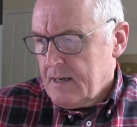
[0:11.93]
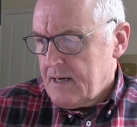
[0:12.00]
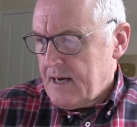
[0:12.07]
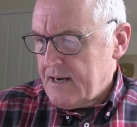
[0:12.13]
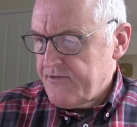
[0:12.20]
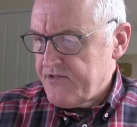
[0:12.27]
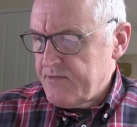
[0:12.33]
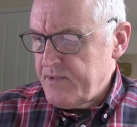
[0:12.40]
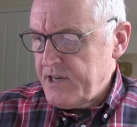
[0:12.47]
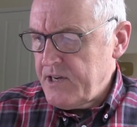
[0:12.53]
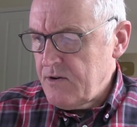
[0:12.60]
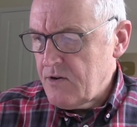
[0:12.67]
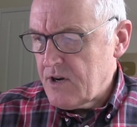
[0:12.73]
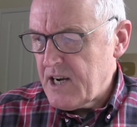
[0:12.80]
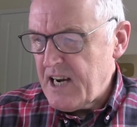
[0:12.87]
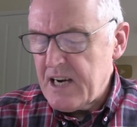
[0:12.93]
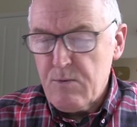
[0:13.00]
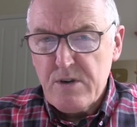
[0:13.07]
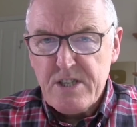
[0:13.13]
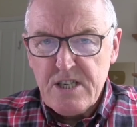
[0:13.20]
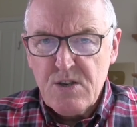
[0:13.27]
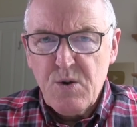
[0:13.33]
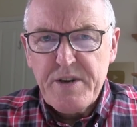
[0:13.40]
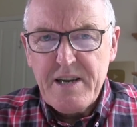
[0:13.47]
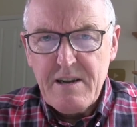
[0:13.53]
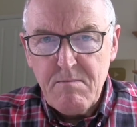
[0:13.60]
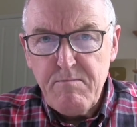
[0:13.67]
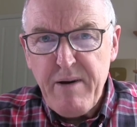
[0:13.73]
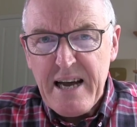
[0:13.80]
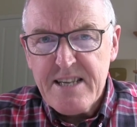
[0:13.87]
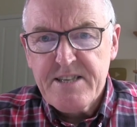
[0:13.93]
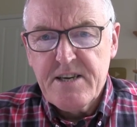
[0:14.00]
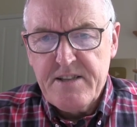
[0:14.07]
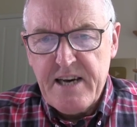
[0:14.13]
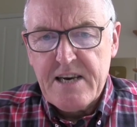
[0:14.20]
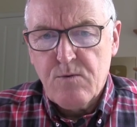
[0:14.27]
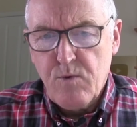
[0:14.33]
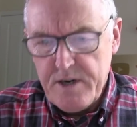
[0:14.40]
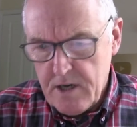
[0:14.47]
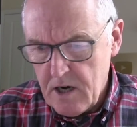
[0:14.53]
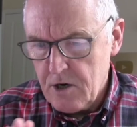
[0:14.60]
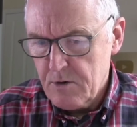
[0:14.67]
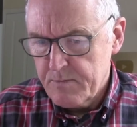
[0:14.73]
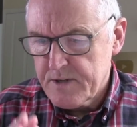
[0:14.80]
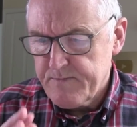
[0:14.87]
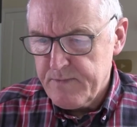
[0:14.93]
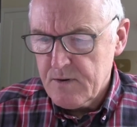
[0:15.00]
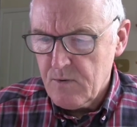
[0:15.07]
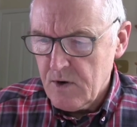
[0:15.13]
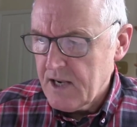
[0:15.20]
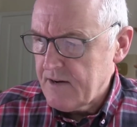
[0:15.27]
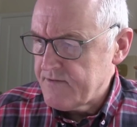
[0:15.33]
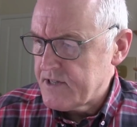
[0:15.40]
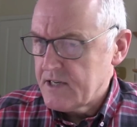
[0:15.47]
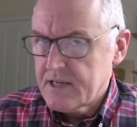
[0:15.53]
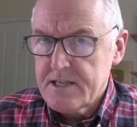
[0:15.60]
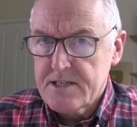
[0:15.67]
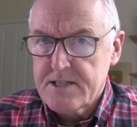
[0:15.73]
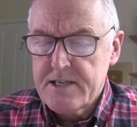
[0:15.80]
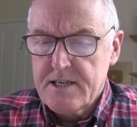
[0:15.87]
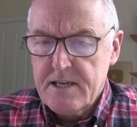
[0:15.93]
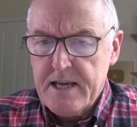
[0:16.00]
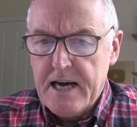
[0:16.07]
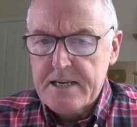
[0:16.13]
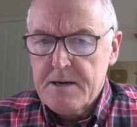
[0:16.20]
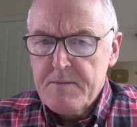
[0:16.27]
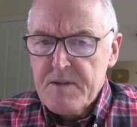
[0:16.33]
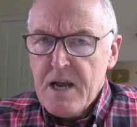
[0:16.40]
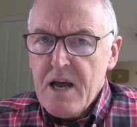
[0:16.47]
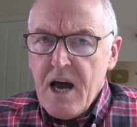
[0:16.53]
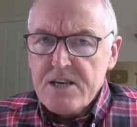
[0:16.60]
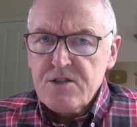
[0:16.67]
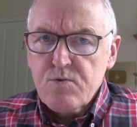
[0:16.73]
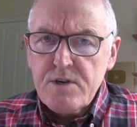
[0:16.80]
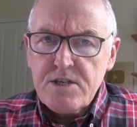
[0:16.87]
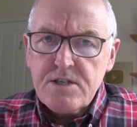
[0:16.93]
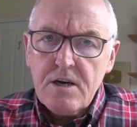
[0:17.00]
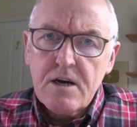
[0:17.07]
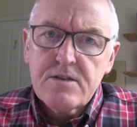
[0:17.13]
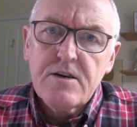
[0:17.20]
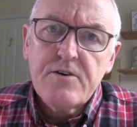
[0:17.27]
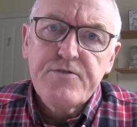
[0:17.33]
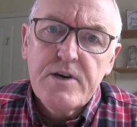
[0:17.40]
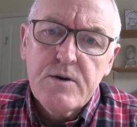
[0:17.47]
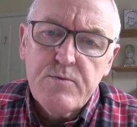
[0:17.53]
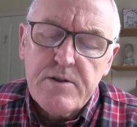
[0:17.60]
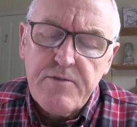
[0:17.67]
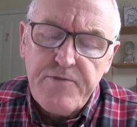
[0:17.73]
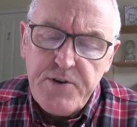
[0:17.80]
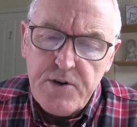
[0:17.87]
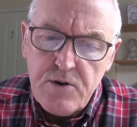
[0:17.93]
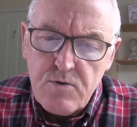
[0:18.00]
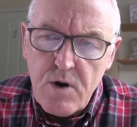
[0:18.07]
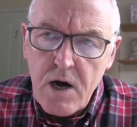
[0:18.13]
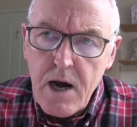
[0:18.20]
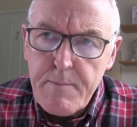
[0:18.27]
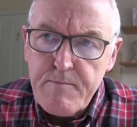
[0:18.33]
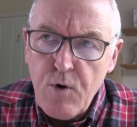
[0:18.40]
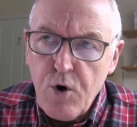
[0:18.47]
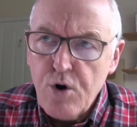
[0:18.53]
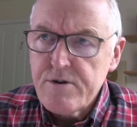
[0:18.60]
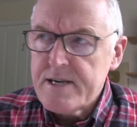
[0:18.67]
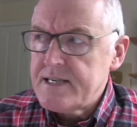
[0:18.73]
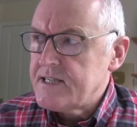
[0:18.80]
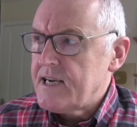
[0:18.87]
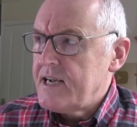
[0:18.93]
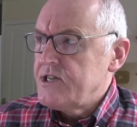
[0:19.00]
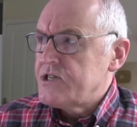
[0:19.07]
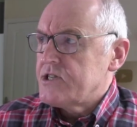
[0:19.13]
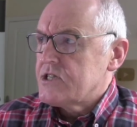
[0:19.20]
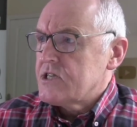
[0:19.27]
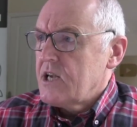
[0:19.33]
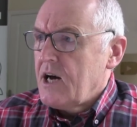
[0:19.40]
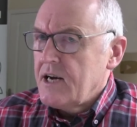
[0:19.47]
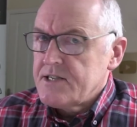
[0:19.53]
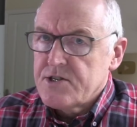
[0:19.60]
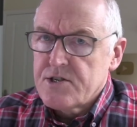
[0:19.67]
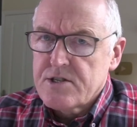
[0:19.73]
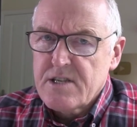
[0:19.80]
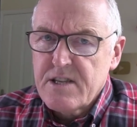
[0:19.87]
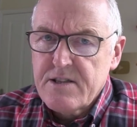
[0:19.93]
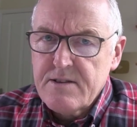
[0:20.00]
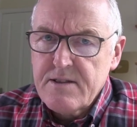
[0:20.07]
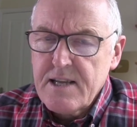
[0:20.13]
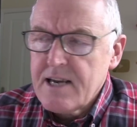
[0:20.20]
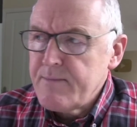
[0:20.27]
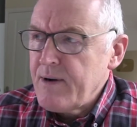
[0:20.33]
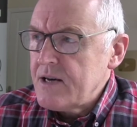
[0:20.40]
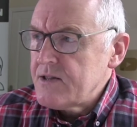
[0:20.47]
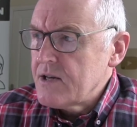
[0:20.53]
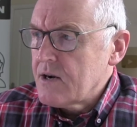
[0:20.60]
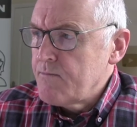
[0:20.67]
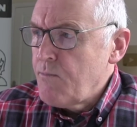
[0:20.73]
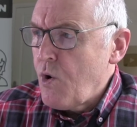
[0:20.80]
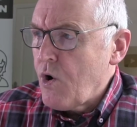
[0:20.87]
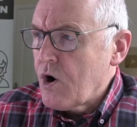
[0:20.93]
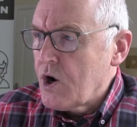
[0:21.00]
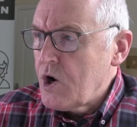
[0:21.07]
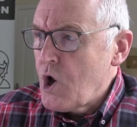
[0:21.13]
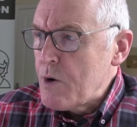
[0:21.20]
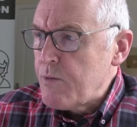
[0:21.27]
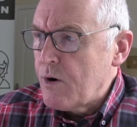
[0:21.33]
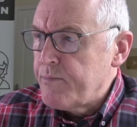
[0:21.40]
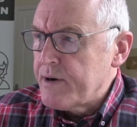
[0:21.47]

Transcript: and from the UK, which is looking better than we'd hoped, but we'll have to consider that. I just want to start off, though, with a few orientation slides, just to think about the more global